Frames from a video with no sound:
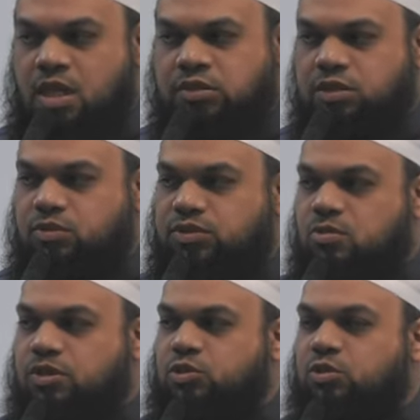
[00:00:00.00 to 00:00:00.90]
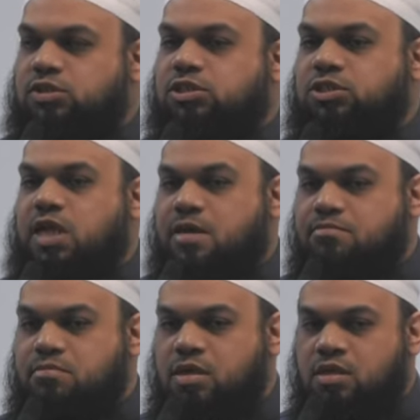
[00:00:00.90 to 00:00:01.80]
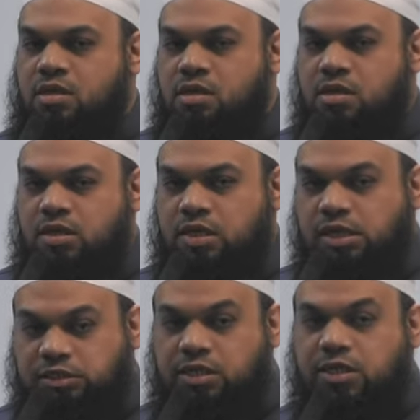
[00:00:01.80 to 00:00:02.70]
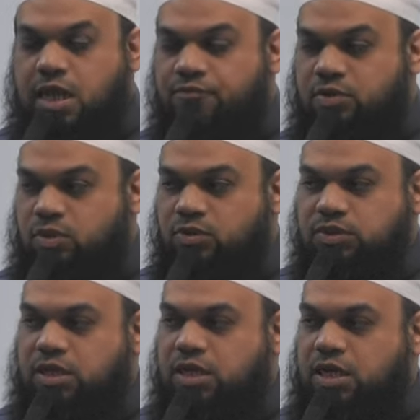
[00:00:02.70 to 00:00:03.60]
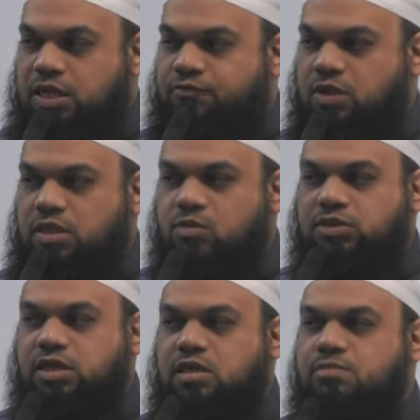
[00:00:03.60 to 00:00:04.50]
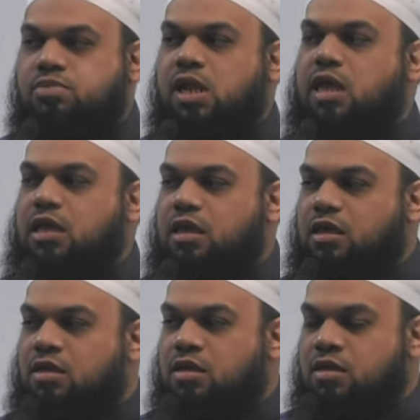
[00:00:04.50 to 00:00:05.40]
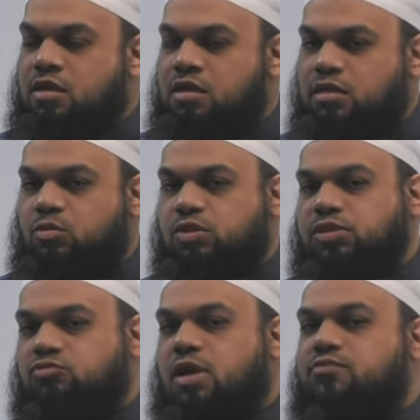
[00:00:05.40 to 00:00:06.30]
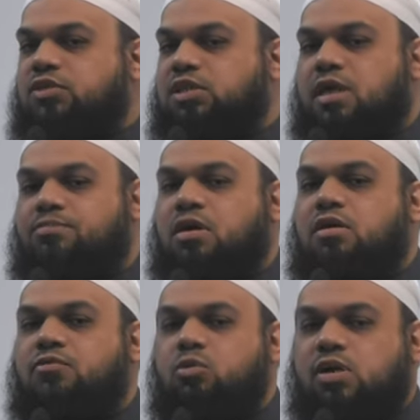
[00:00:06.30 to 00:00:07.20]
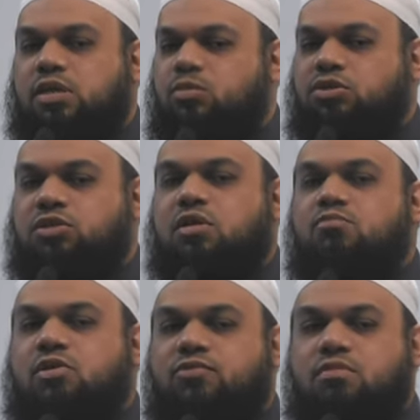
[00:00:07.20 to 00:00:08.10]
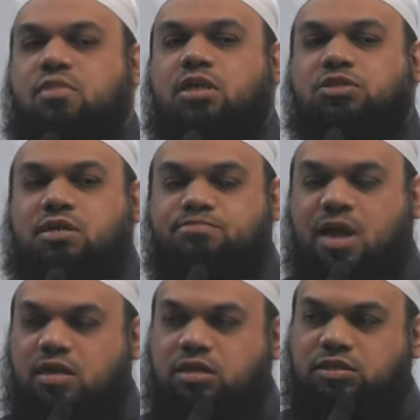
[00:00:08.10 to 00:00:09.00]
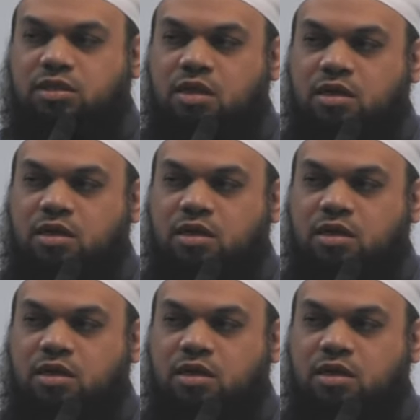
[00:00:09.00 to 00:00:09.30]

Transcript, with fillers: as he was going towards the Sham in his Khilafah, when he was the Khalifa, and there was a plague that was ravaging that part of the world, in which a number of the major companions